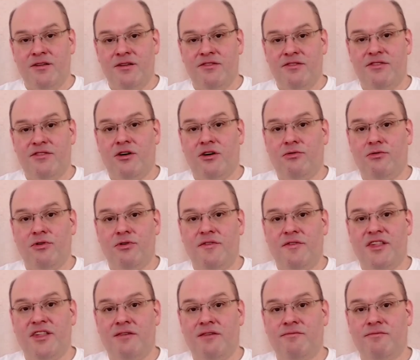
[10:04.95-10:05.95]
So if
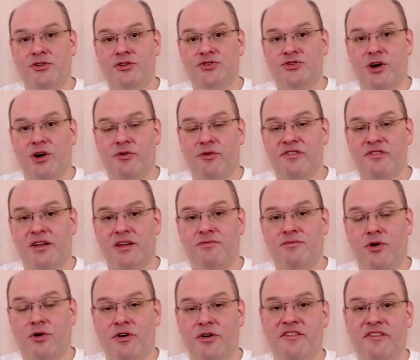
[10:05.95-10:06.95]
someone shows at
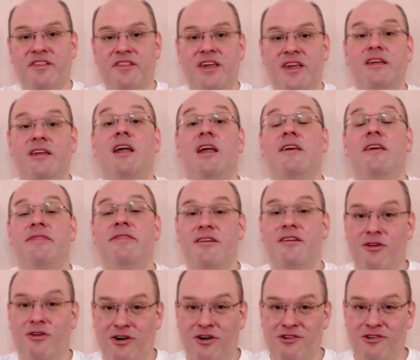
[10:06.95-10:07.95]
work sick, in the
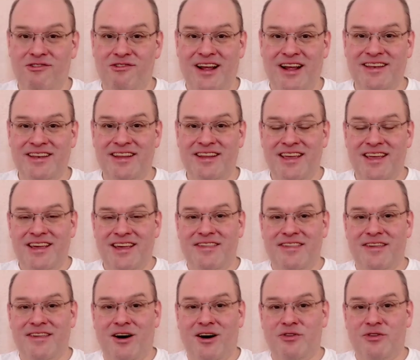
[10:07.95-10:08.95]
long run,
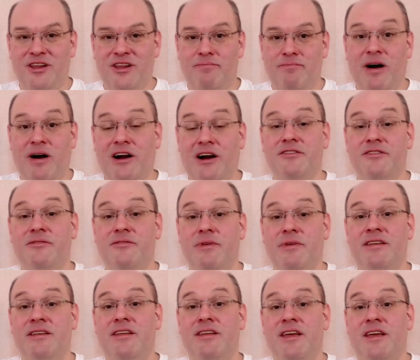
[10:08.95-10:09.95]
the whole
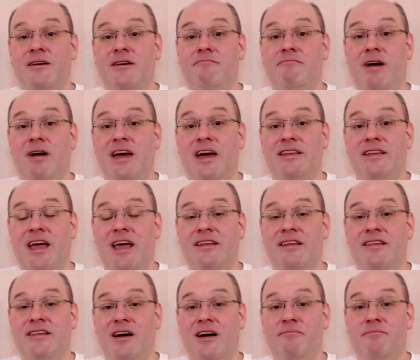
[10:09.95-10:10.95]
department might
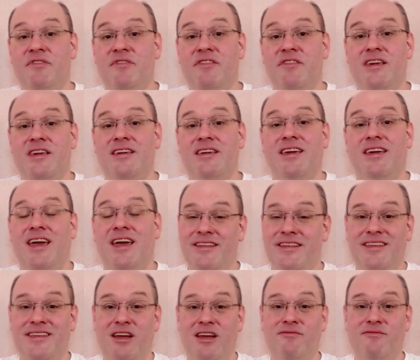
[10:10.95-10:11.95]
end up sick
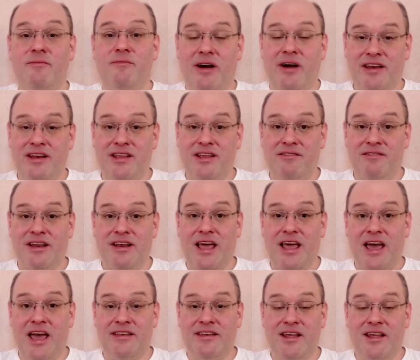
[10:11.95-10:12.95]
and everybody will
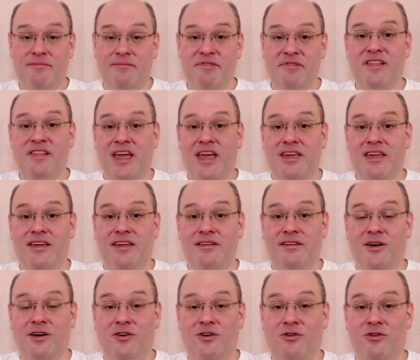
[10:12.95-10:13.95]
end up staying
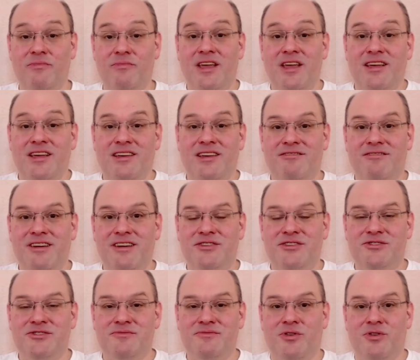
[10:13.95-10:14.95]
at home,
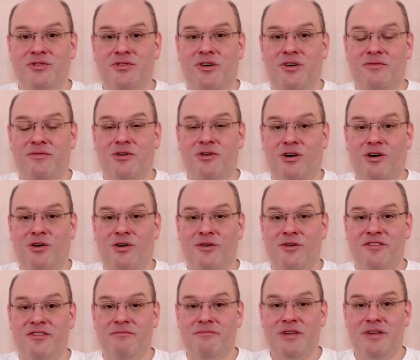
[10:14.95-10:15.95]
which would of
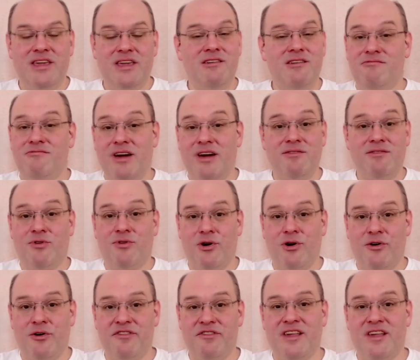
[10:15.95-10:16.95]
course be way
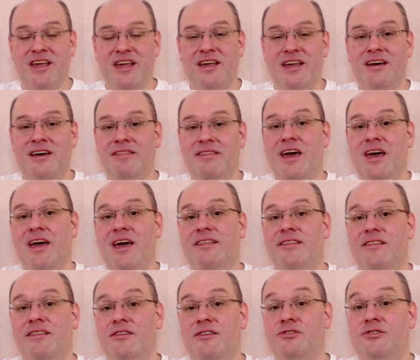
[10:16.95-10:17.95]
worse
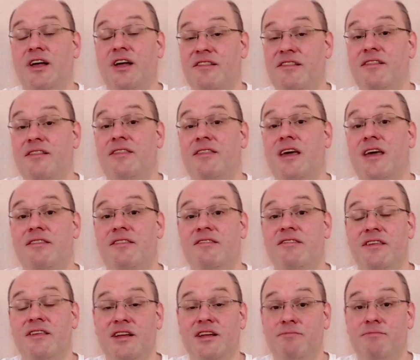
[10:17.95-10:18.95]
than just that
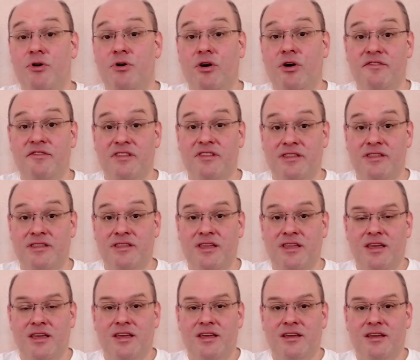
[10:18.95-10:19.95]
single person
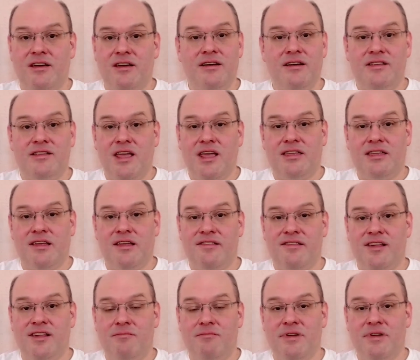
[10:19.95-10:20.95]
uh, taking
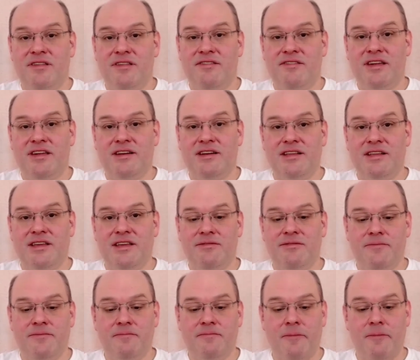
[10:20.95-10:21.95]
some sick
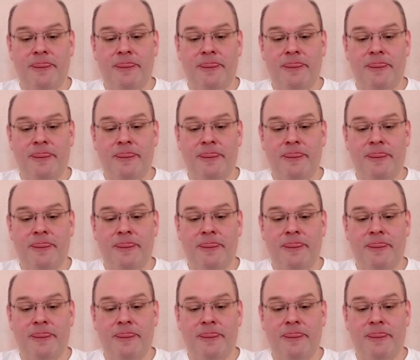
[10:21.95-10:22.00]
leave.